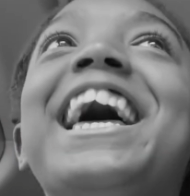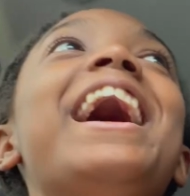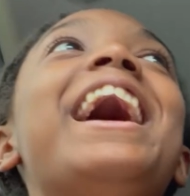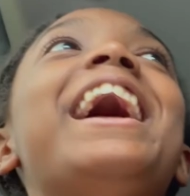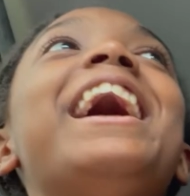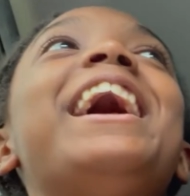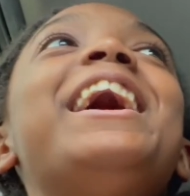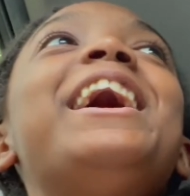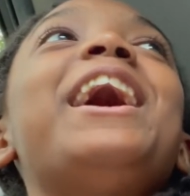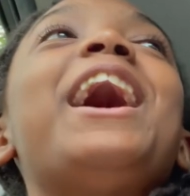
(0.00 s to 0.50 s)

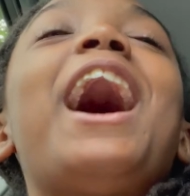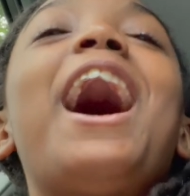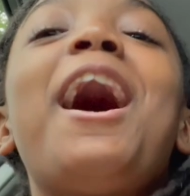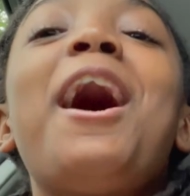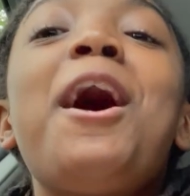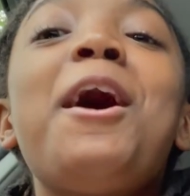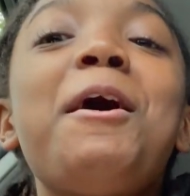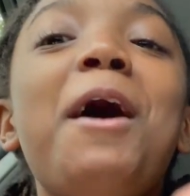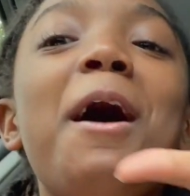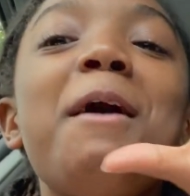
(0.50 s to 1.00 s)
And
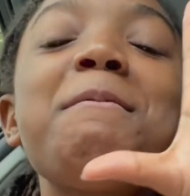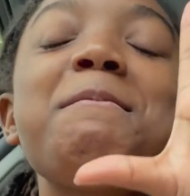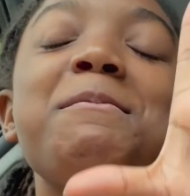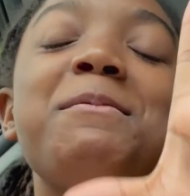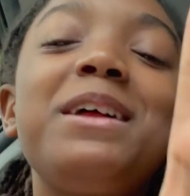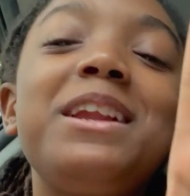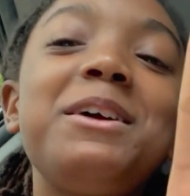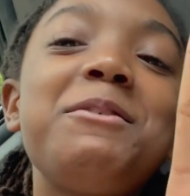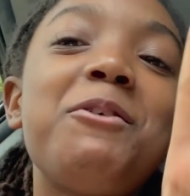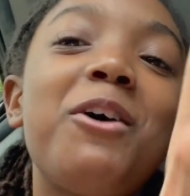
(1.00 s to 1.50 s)
I
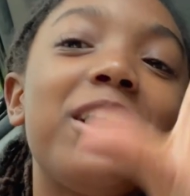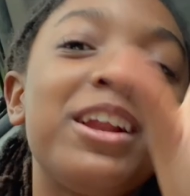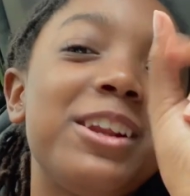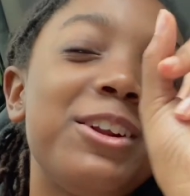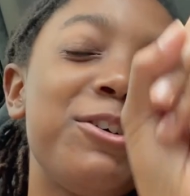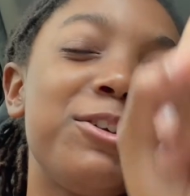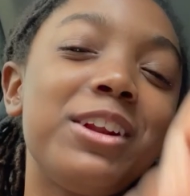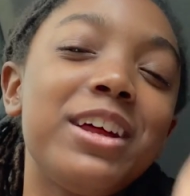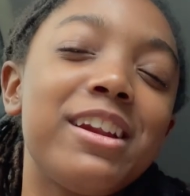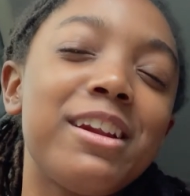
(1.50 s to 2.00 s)
really want
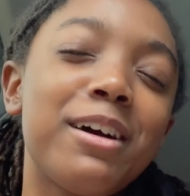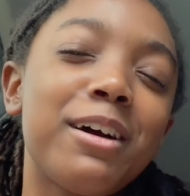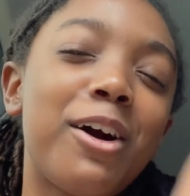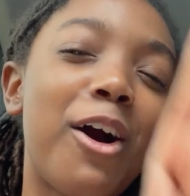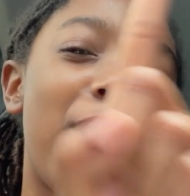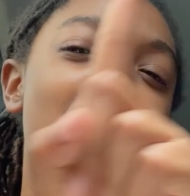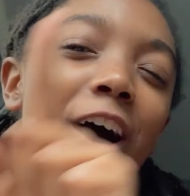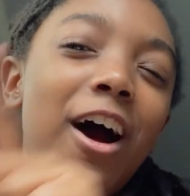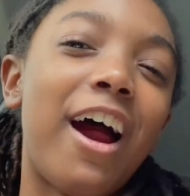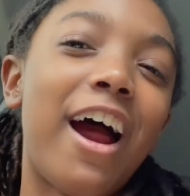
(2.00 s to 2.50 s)
Luli to
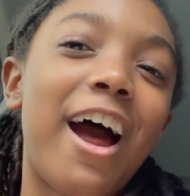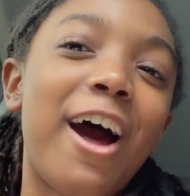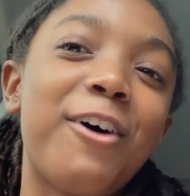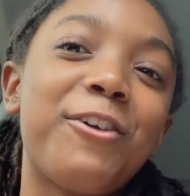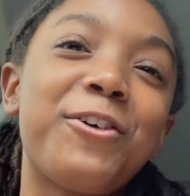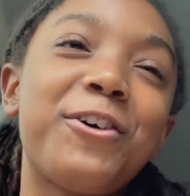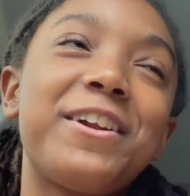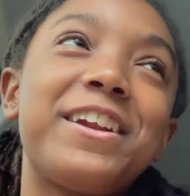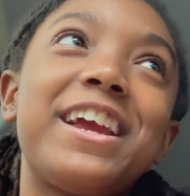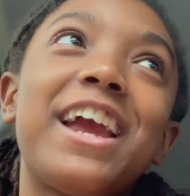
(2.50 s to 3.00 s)
call her
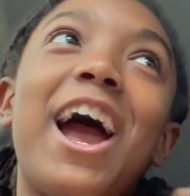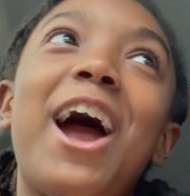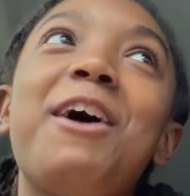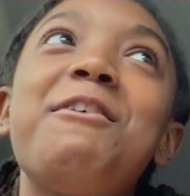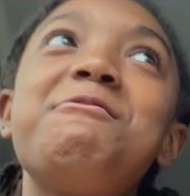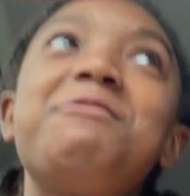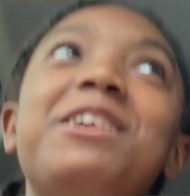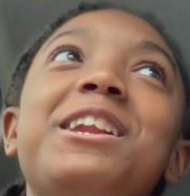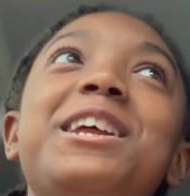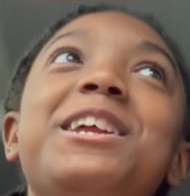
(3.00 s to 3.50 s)
out on it. I
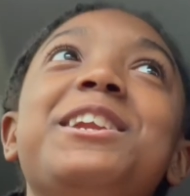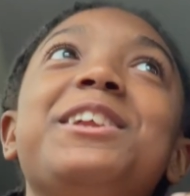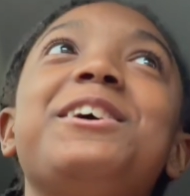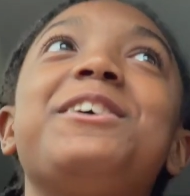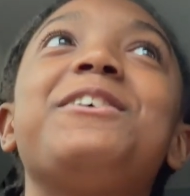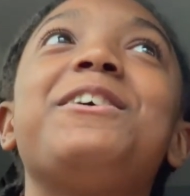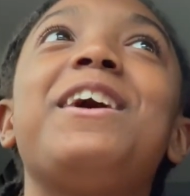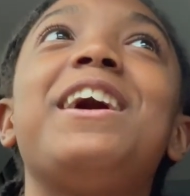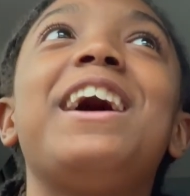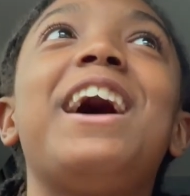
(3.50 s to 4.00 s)
really
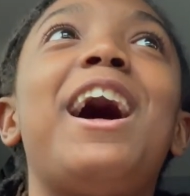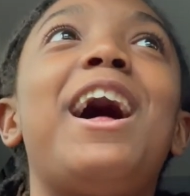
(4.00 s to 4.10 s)
do.